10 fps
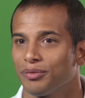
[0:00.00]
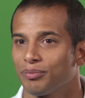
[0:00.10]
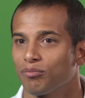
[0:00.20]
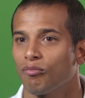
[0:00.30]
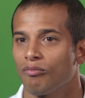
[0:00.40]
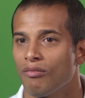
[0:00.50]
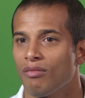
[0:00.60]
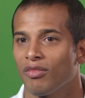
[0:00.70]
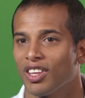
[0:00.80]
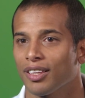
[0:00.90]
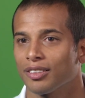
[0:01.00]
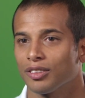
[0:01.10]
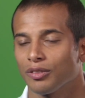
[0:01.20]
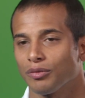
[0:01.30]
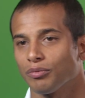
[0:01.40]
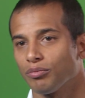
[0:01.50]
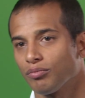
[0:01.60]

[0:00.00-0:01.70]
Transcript: End of August. Maybe when, when I came back